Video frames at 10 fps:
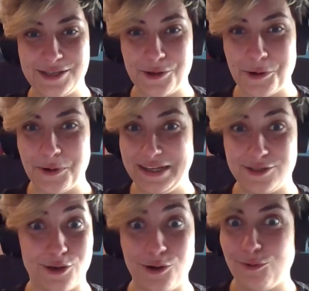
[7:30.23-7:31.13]
so
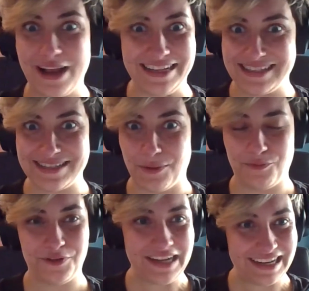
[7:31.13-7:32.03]
it's always
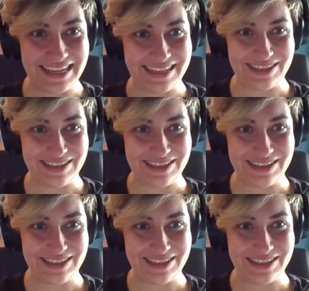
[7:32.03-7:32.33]
something